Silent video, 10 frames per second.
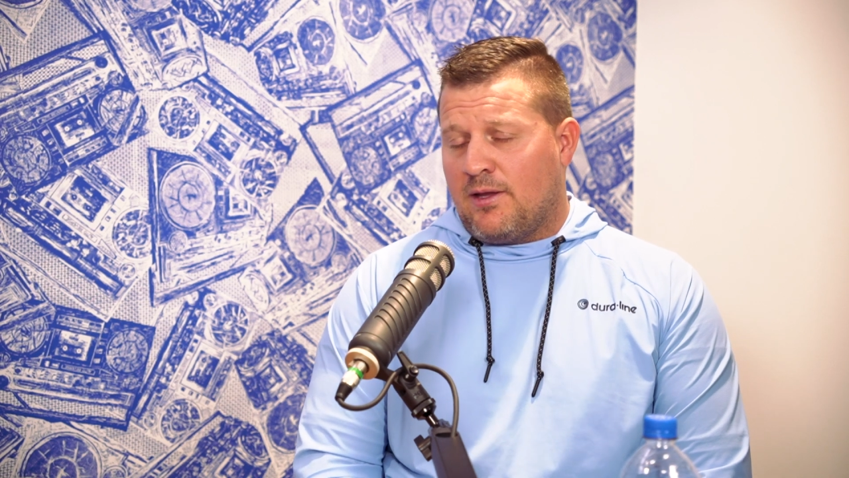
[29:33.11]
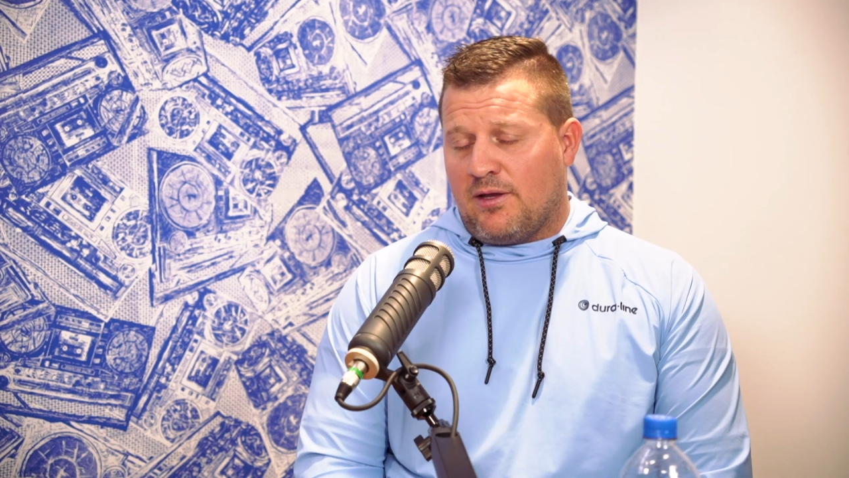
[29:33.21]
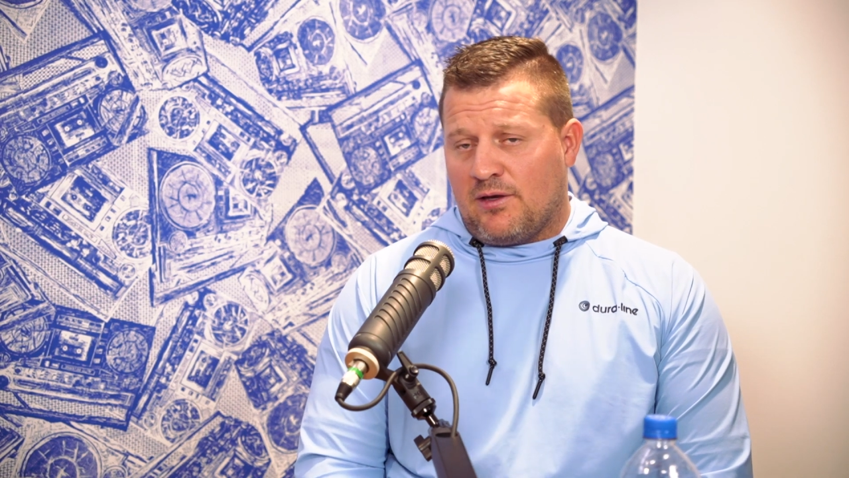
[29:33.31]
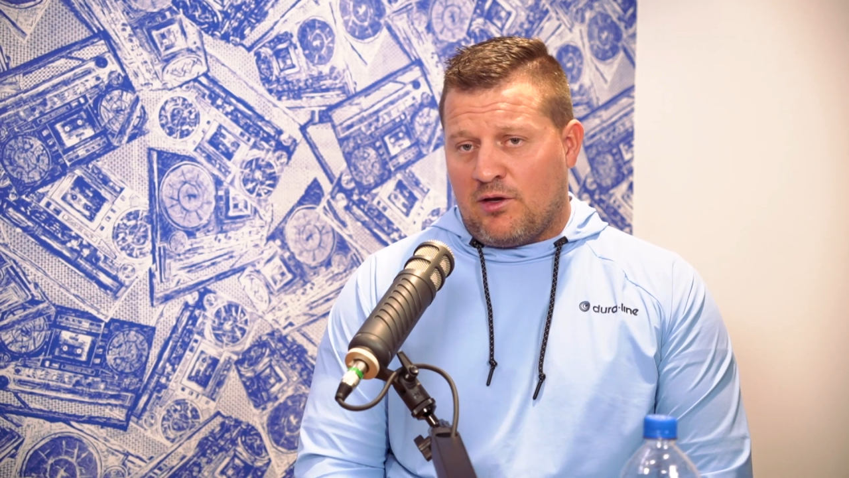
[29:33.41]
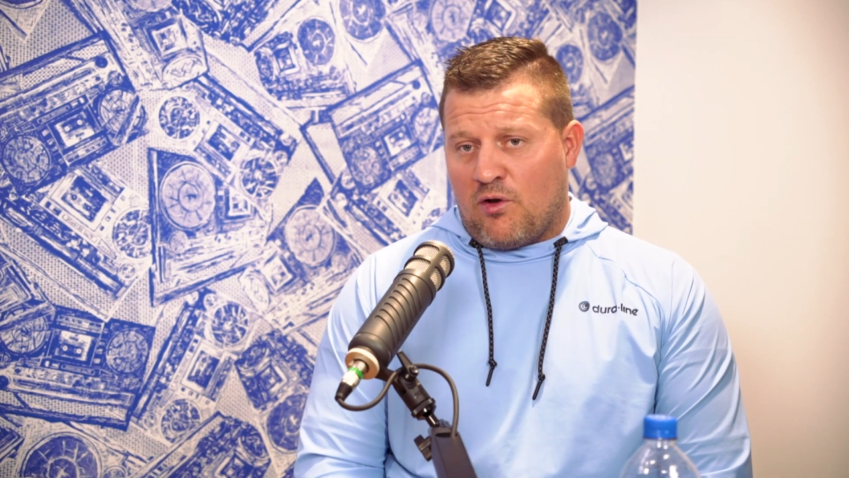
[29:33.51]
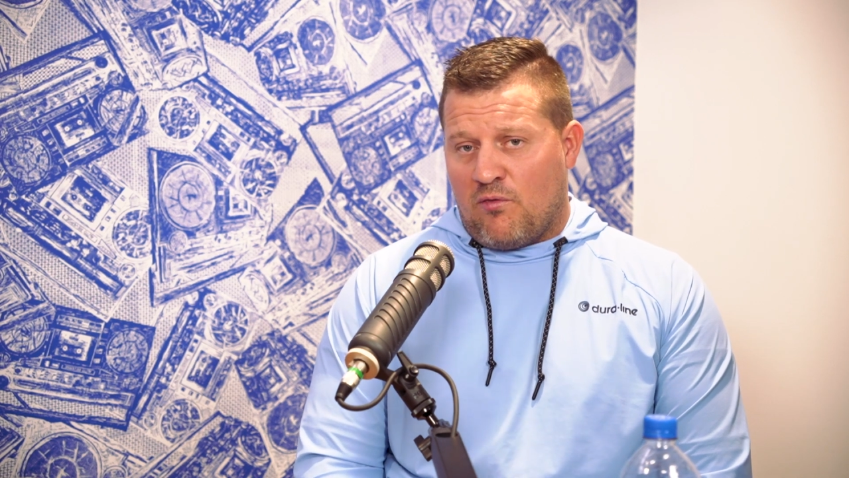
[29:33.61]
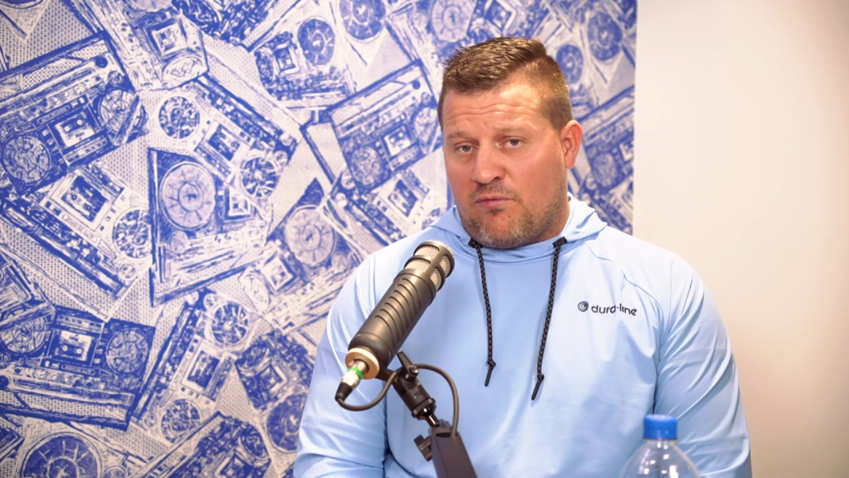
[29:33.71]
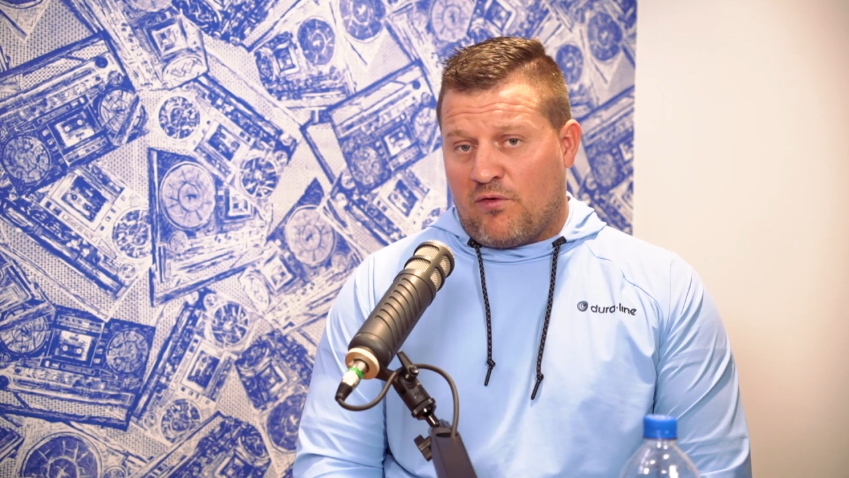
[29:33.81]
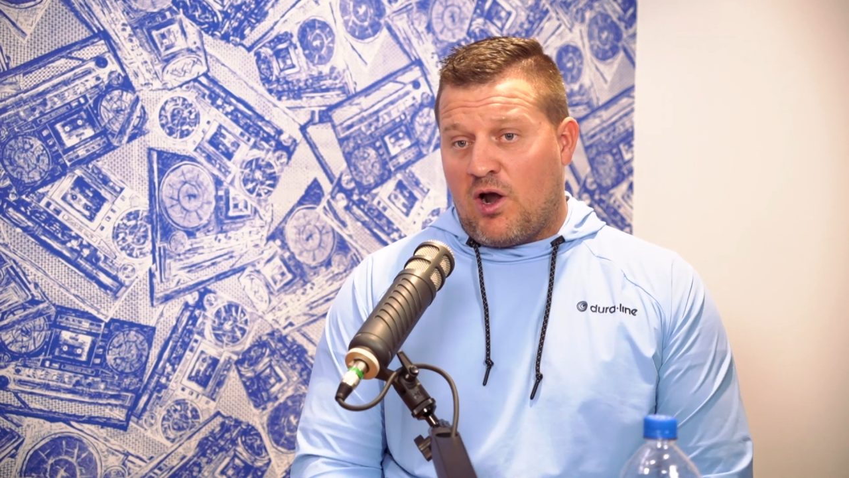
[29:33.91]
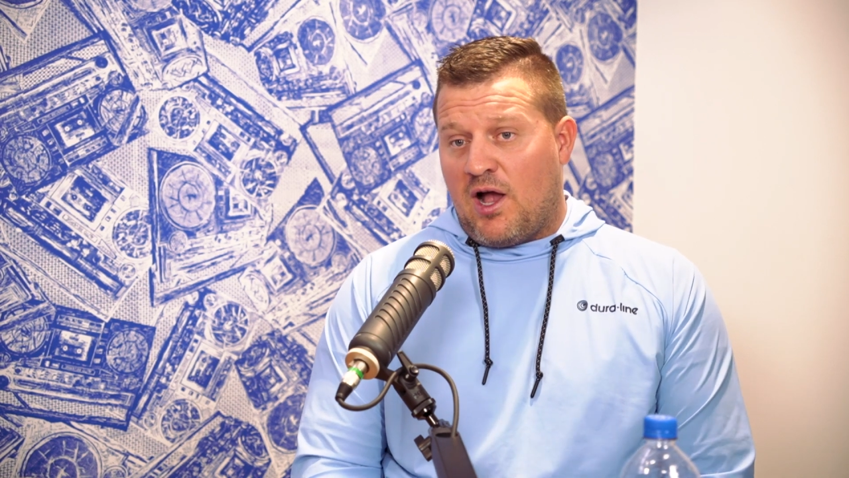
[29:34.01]
And
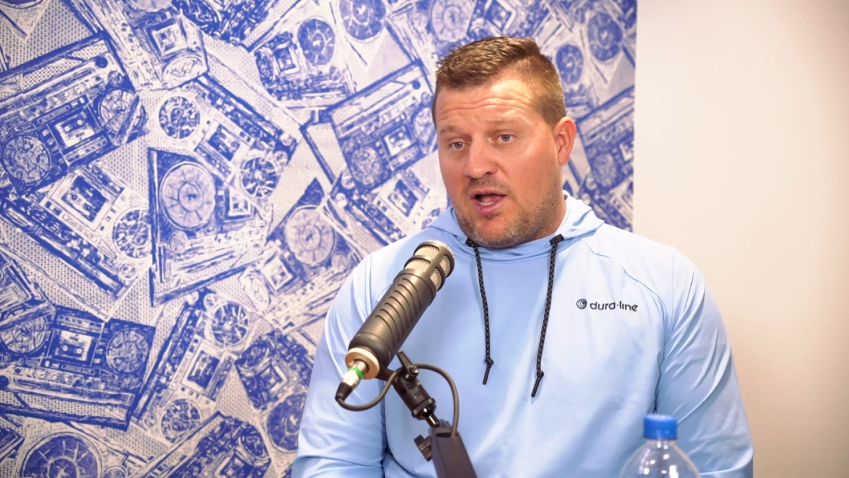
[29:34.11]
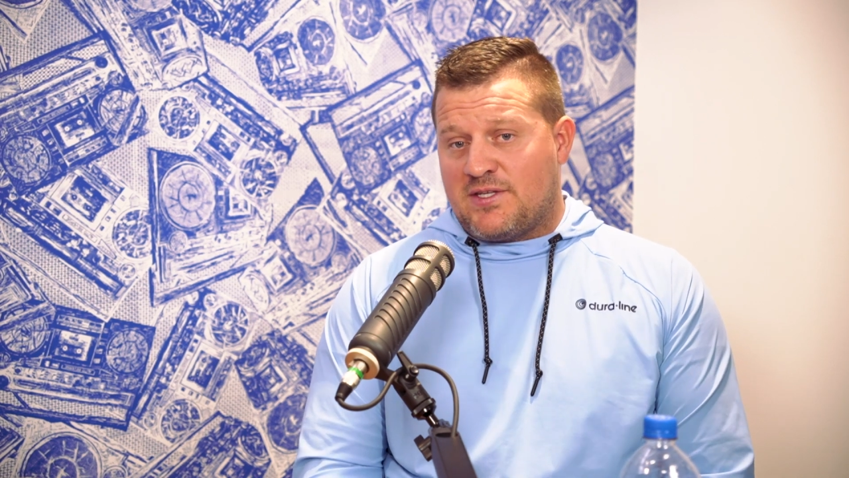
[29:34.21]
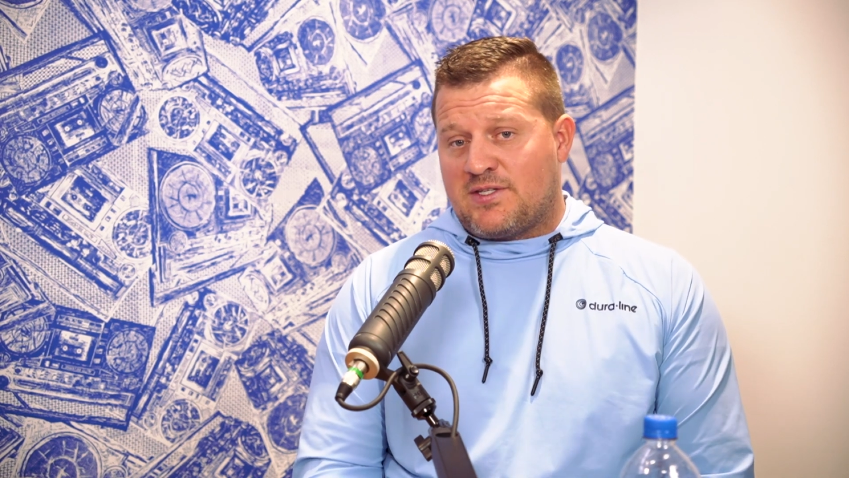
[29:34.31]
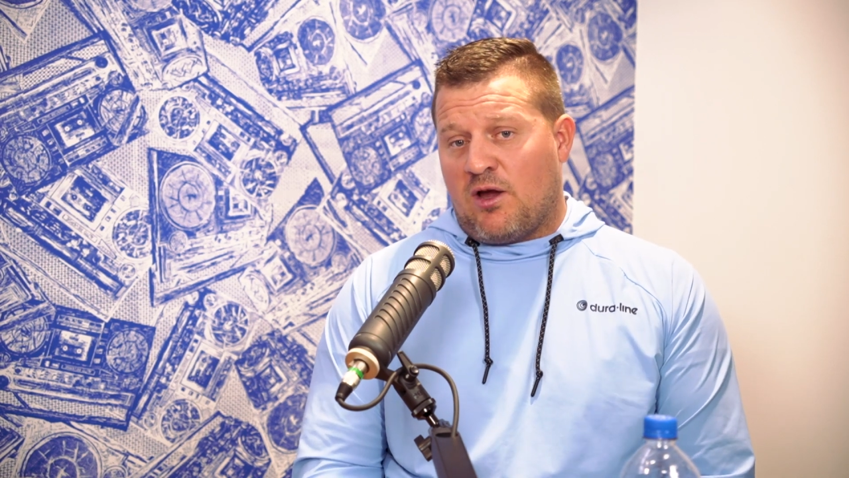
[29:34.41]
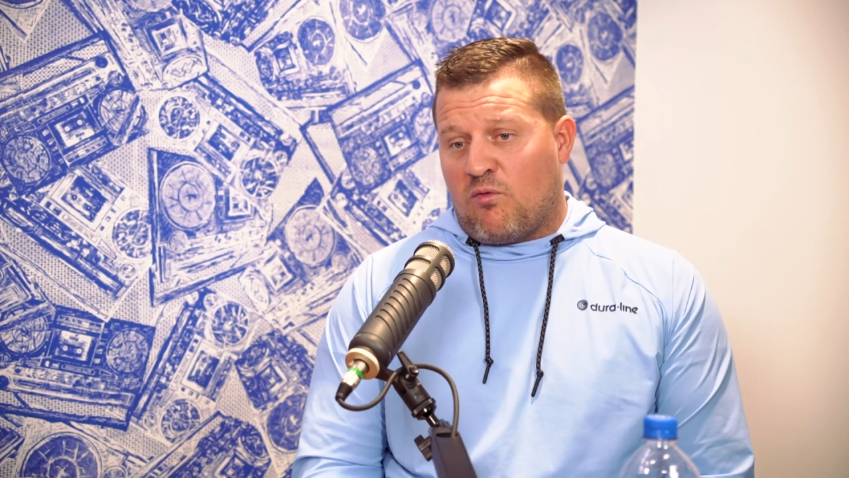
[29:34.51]
for us,